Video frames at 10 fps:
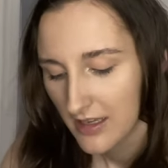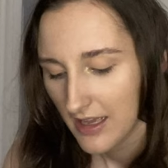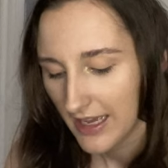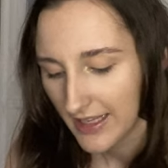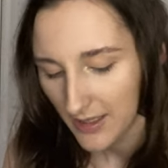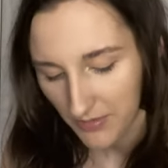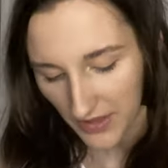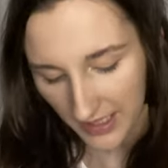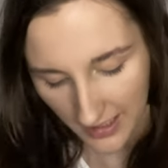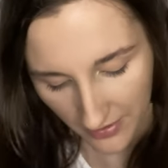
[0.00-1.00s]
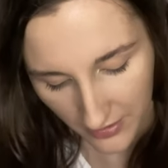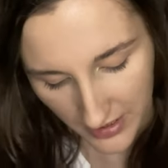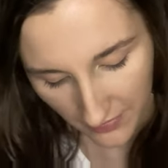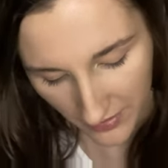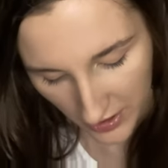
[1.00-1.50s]
I keep thinking they're
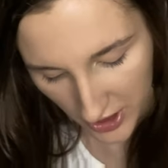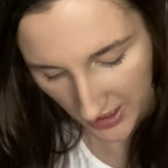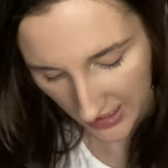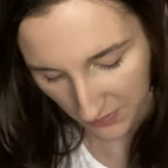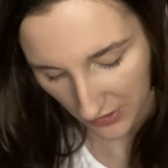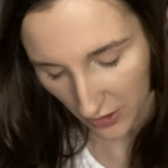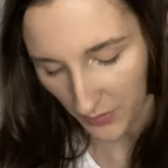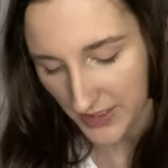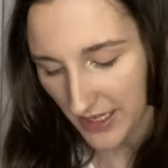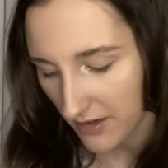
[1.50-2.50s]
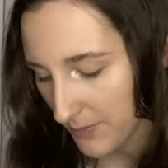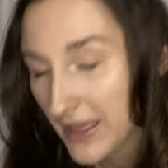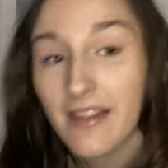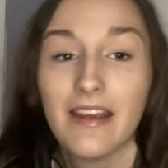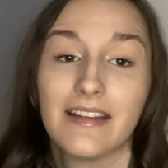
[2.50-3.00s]
different shades, but they always end up
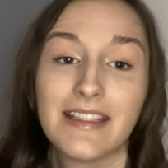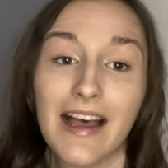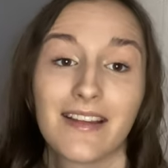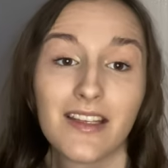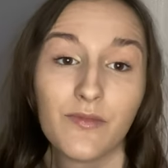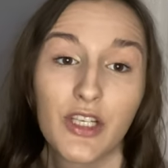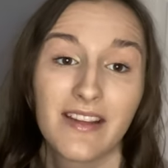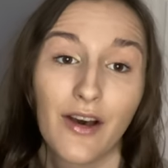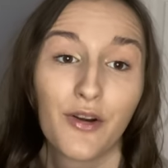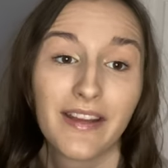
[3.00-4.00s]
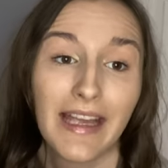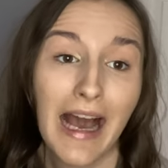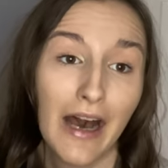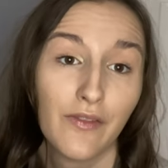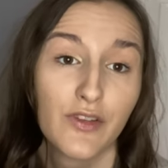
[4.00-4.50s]
being the exact same shade that I already
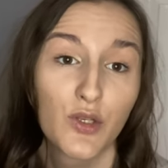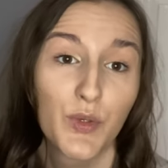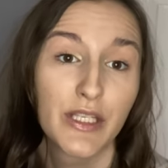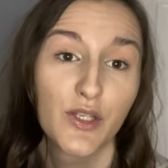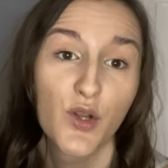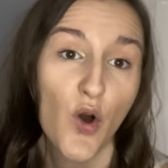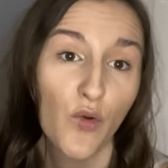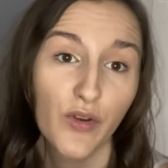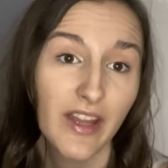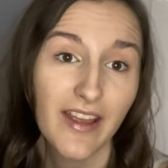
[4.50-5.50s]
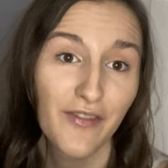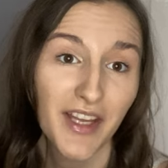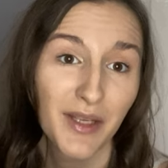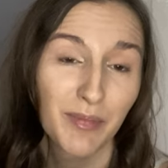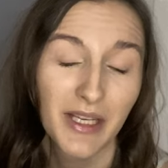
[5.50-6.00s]
have, so it's not really a
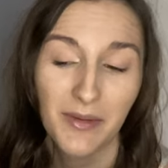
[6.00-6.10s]
vibe.